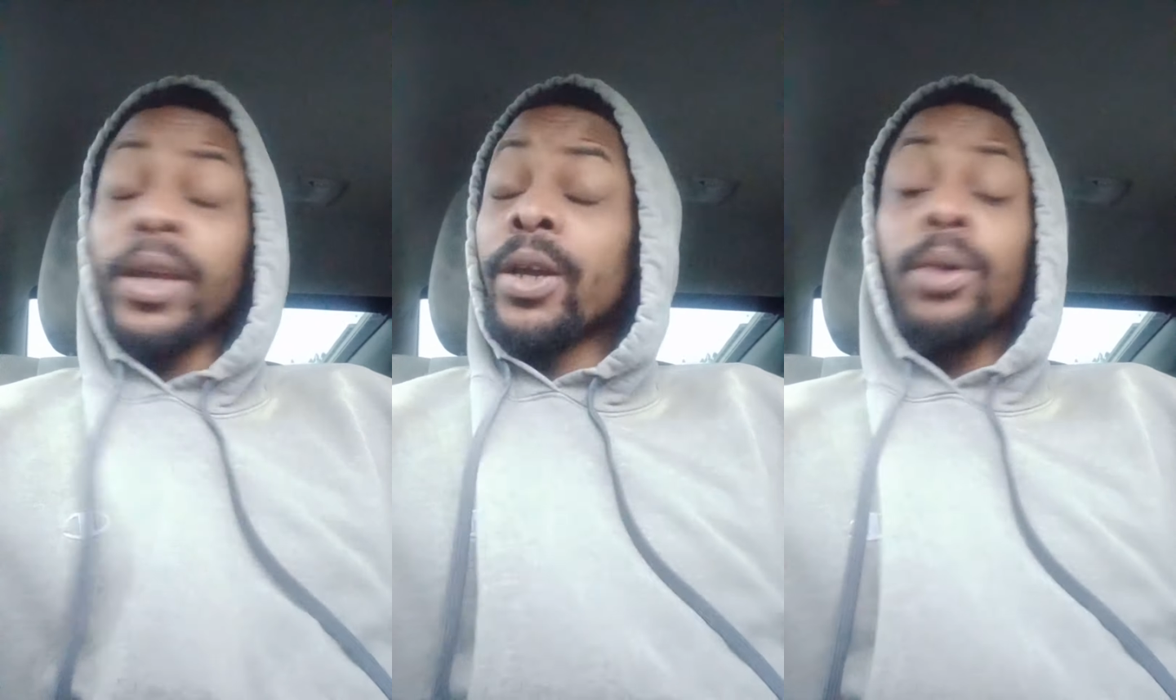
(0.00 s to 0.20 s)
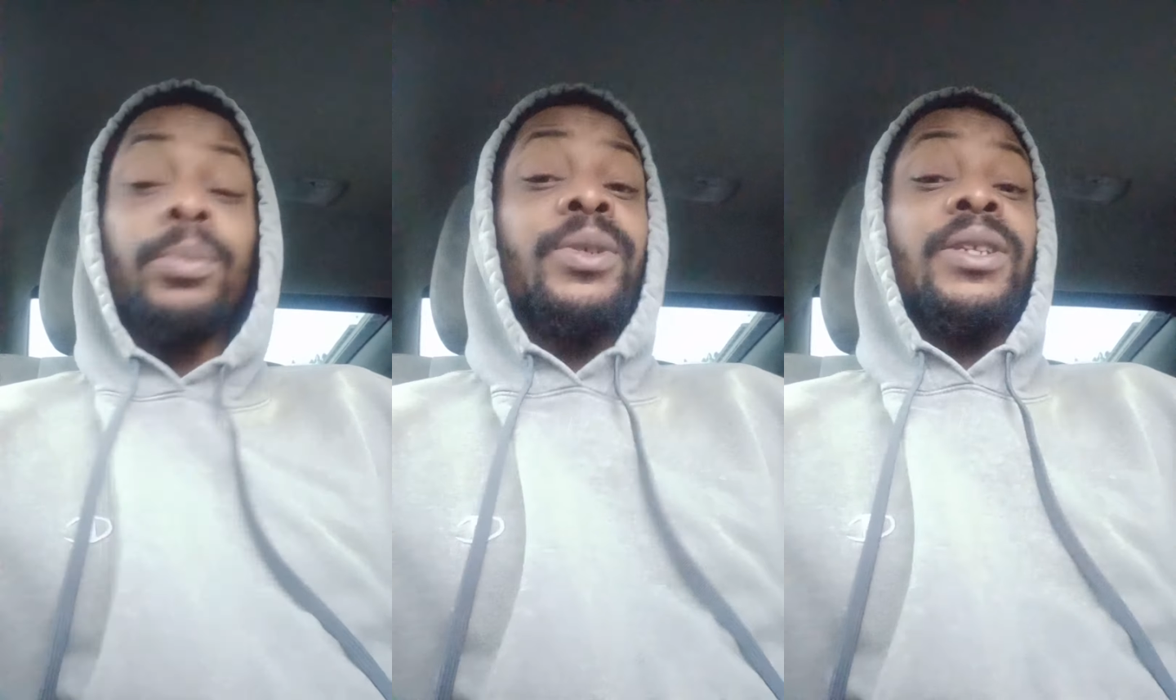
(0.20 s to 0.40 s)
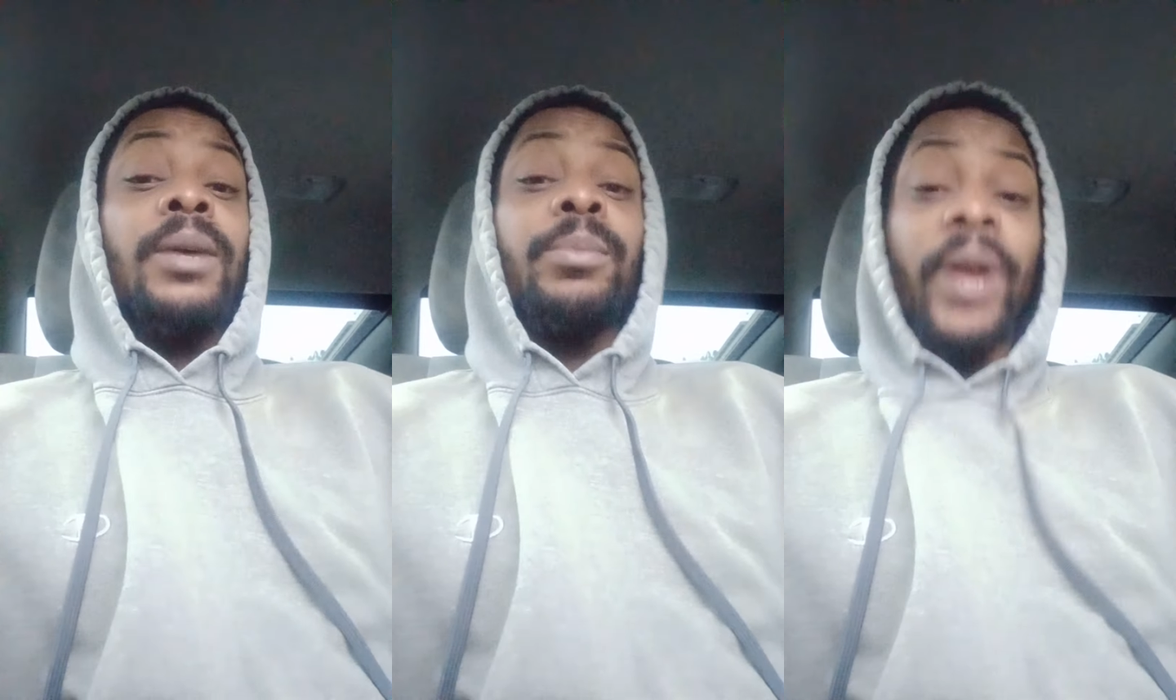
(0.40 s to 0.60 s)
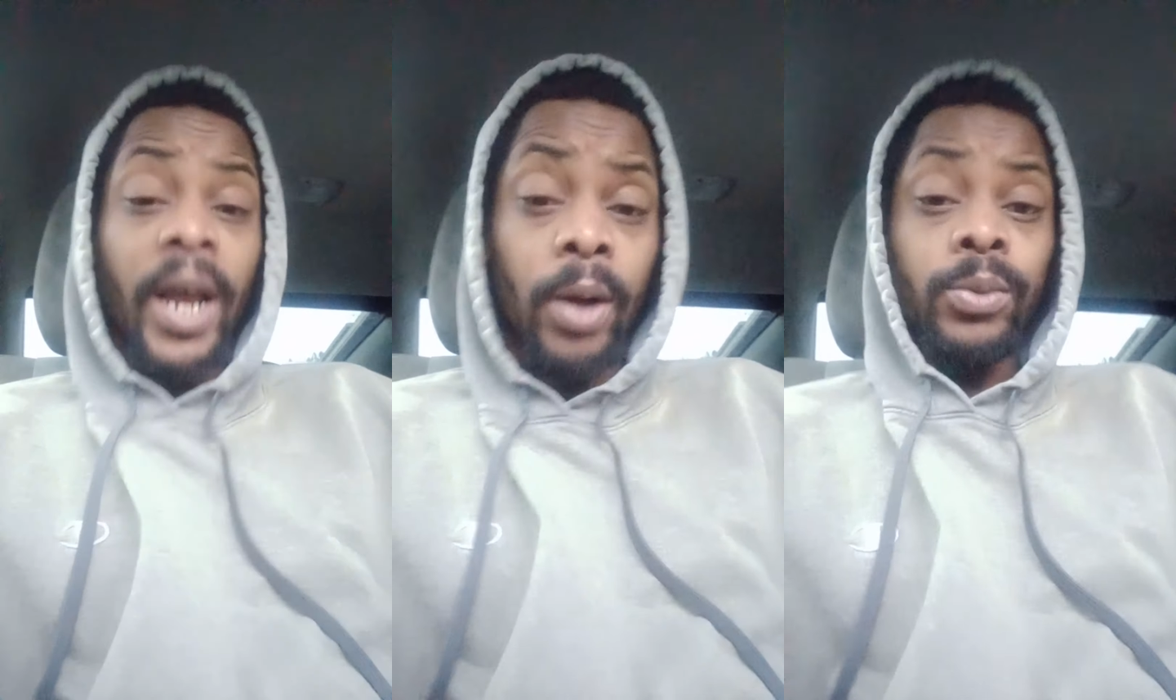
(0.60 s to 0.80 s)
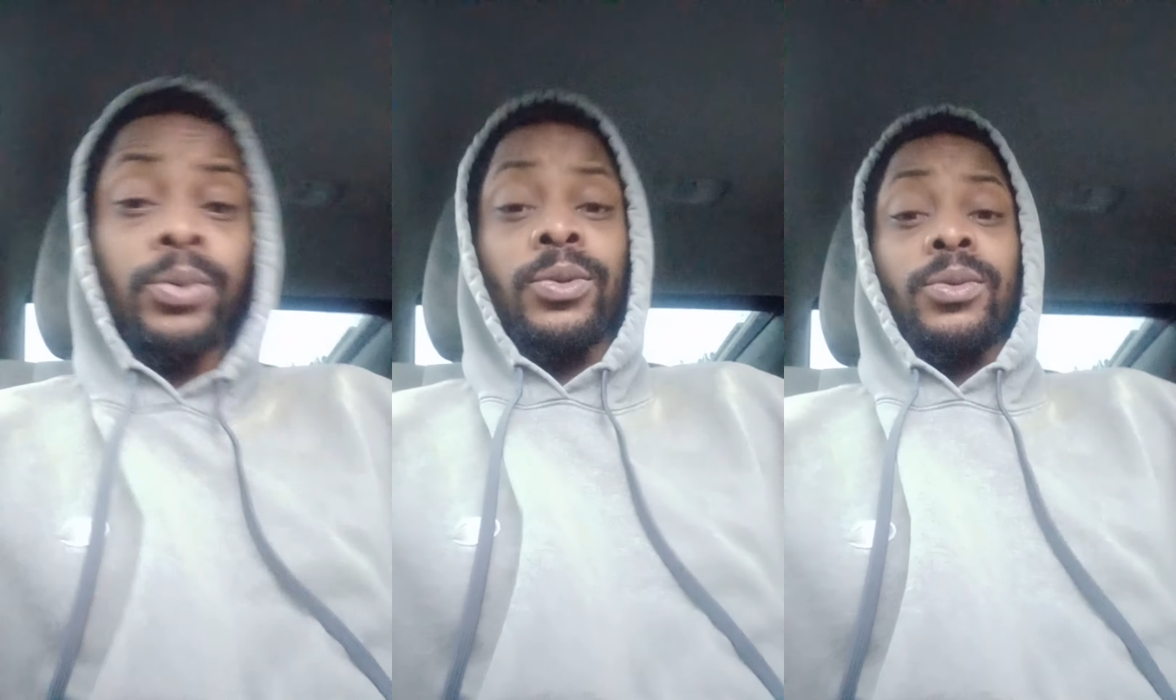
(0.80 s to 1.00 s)
Gonna be something
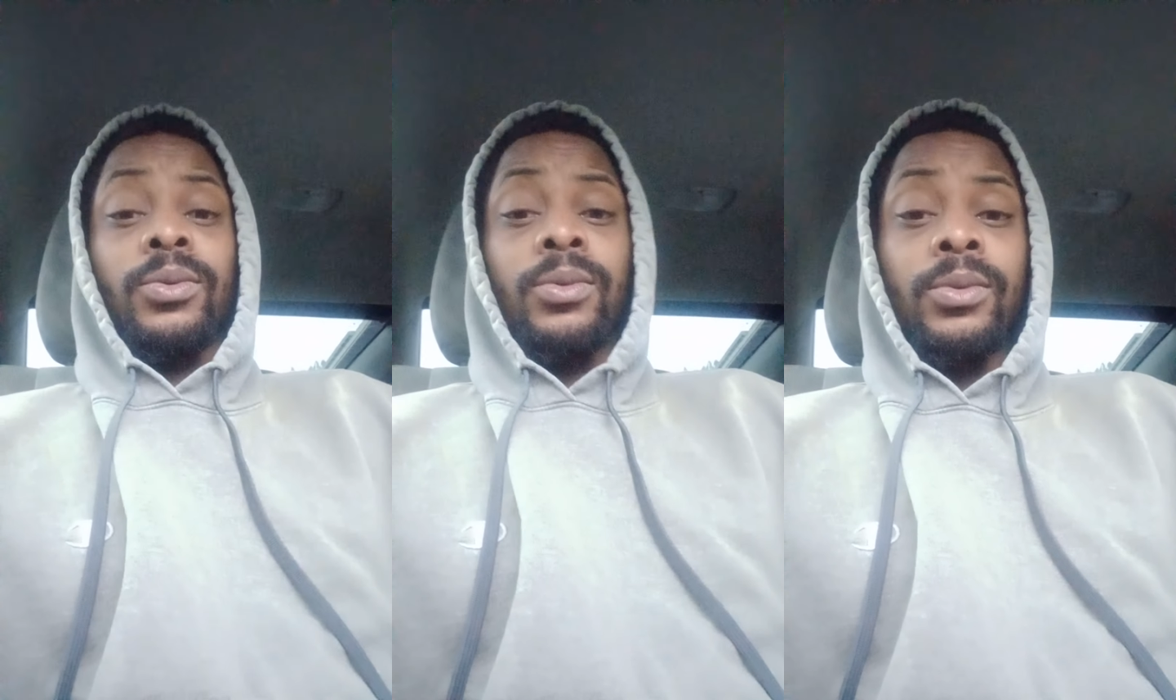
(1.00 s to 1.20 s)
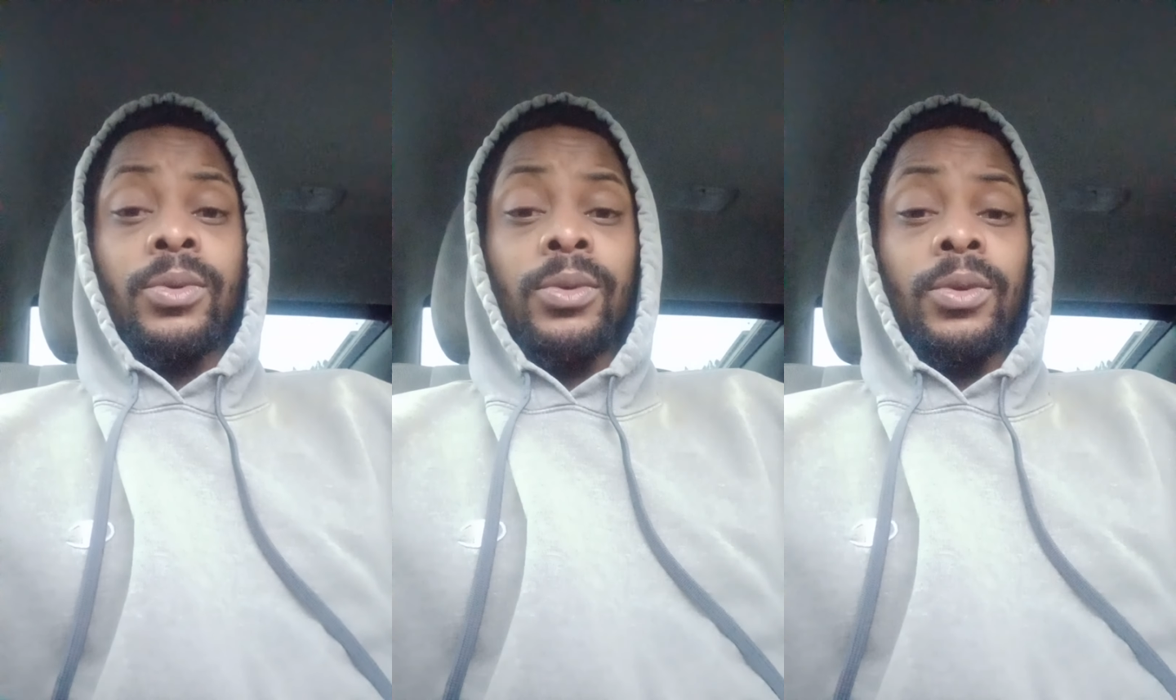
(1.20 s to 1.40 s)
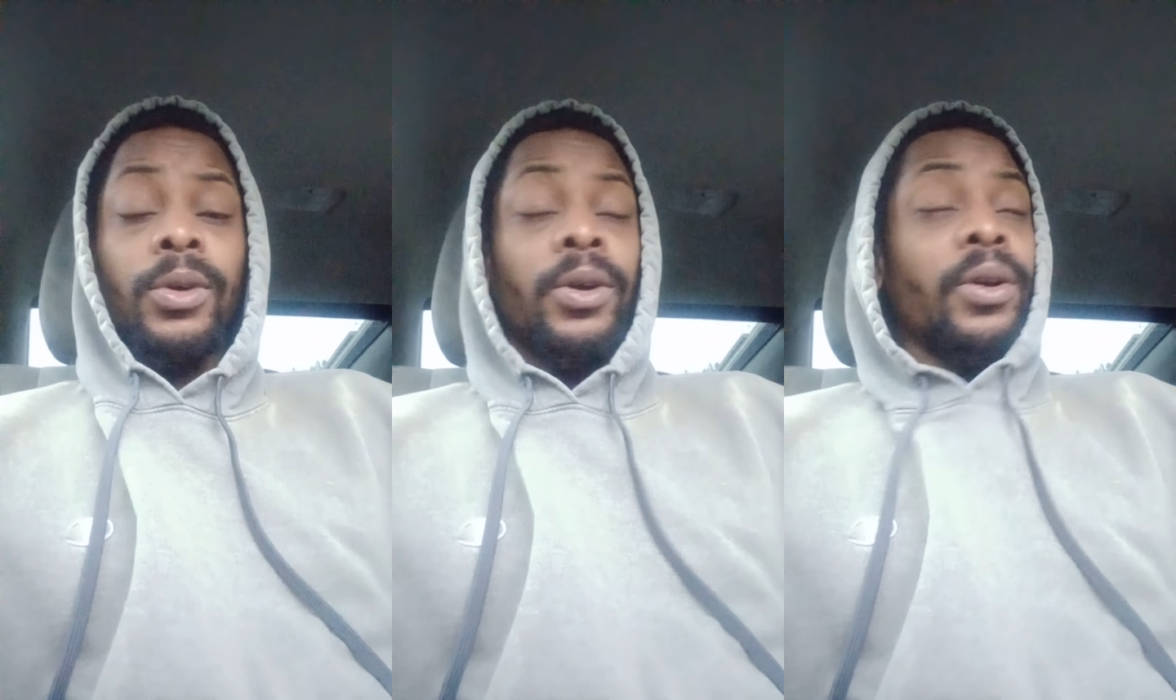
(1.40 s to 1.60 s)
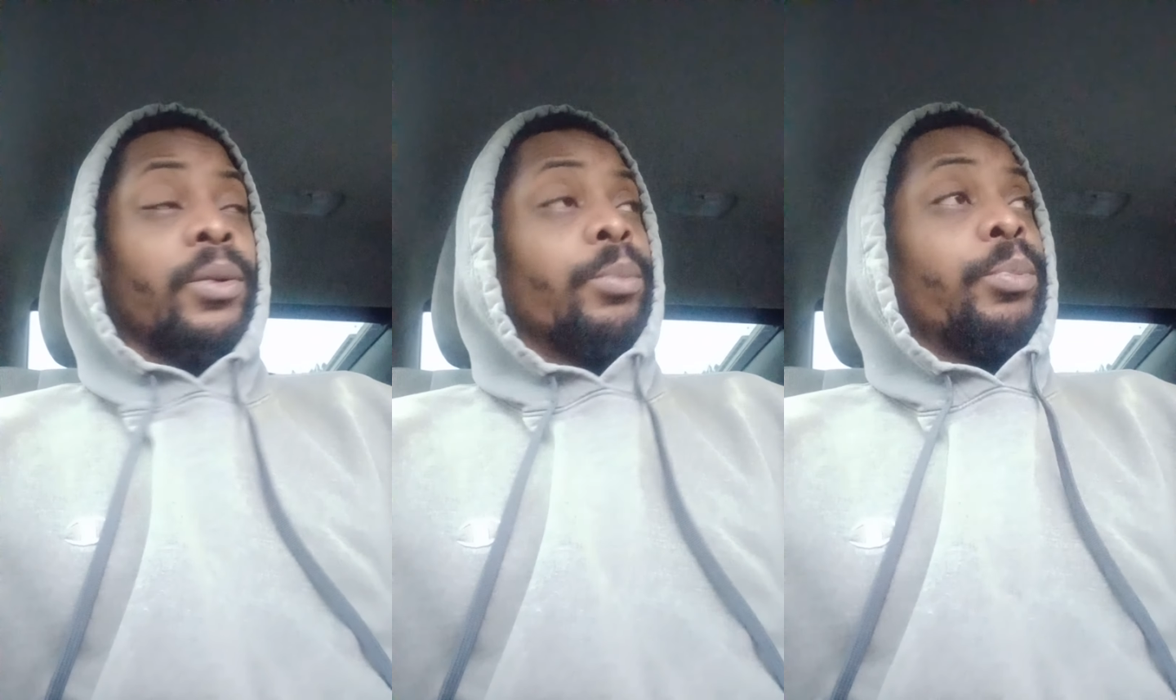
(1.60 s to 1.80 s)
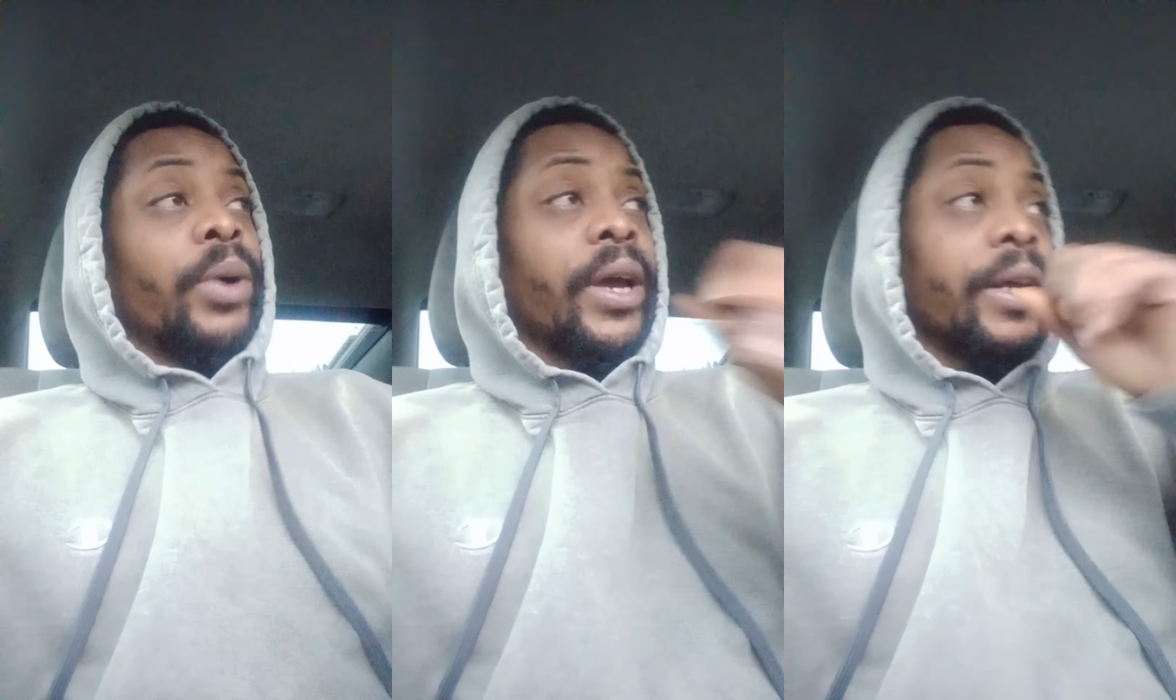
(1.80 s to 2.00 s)
else.
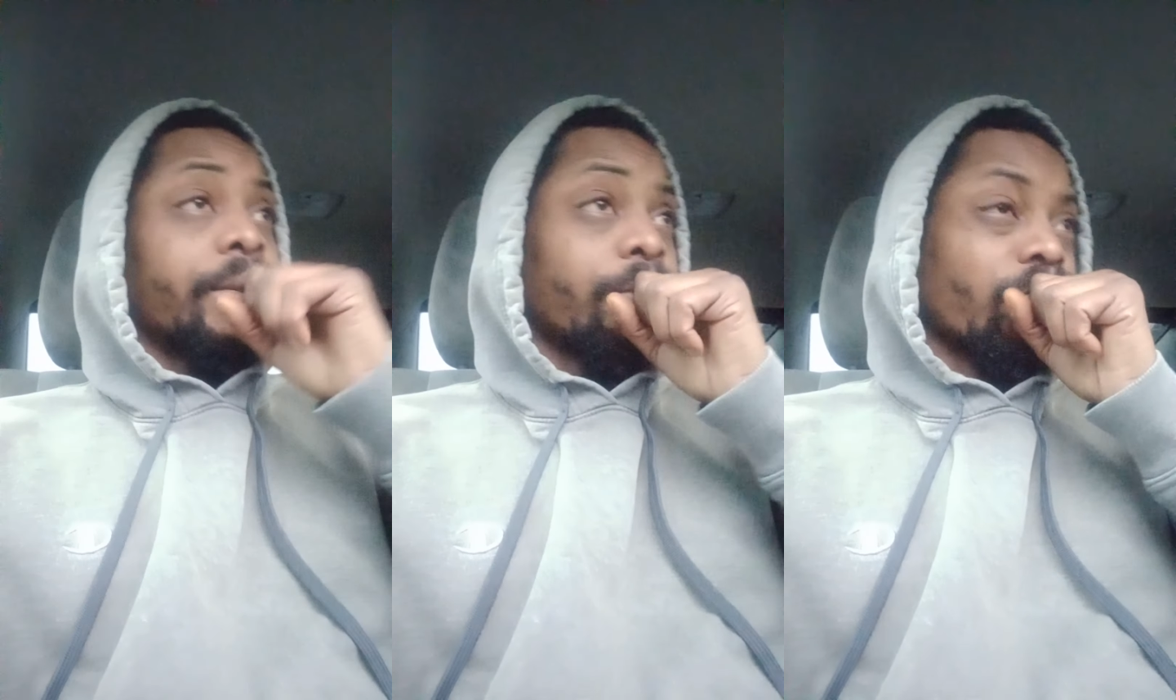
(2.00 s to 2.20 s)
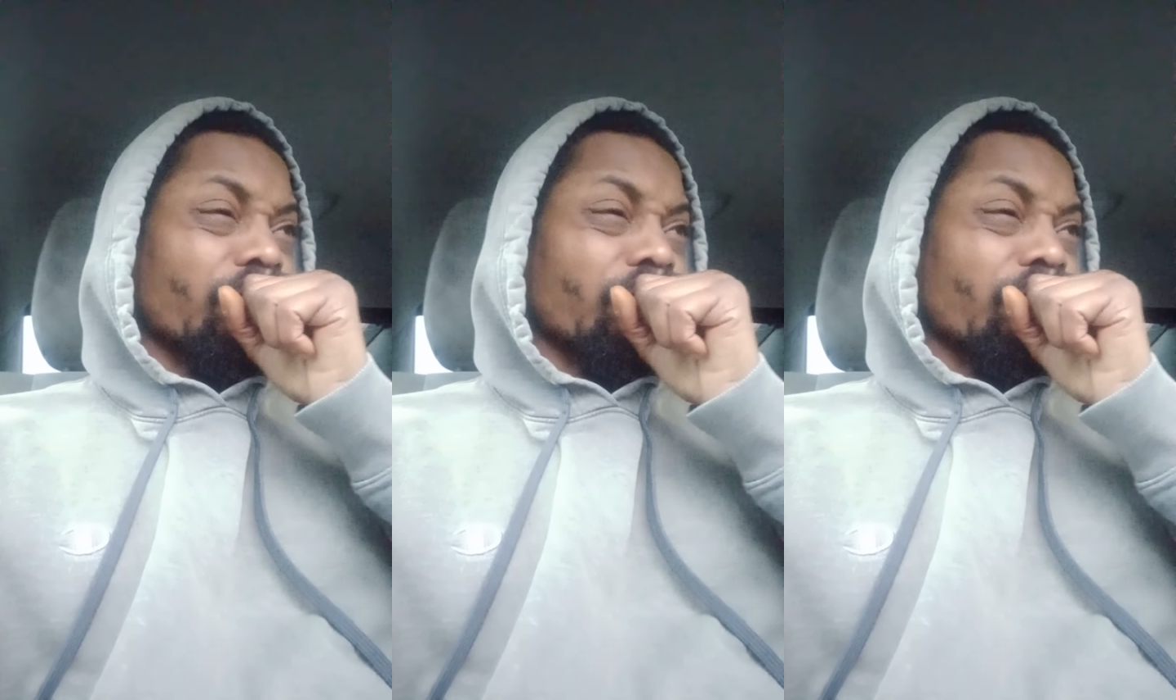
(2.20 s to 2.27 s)
But